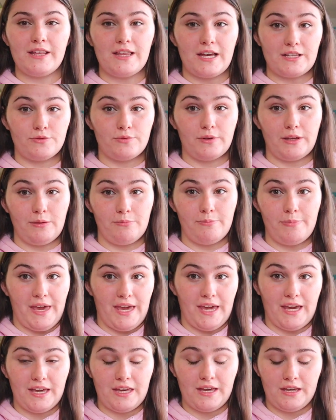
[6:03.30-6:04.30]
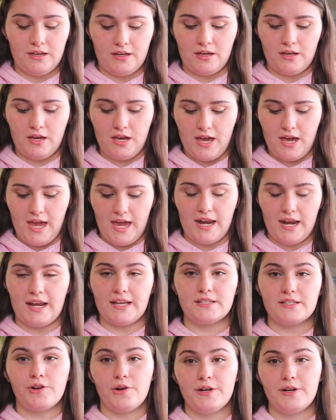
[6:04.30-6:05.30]
that's really big, and
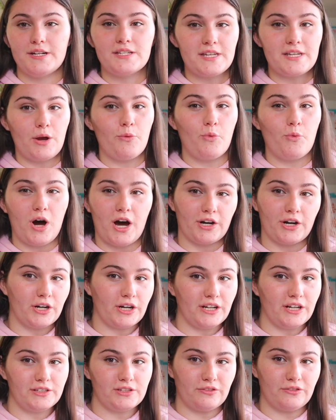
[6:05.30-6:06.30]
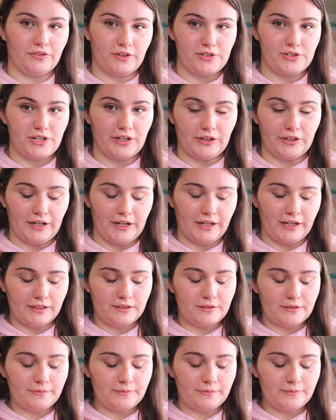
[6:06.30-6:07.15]
it's going to say water is the first ingredient,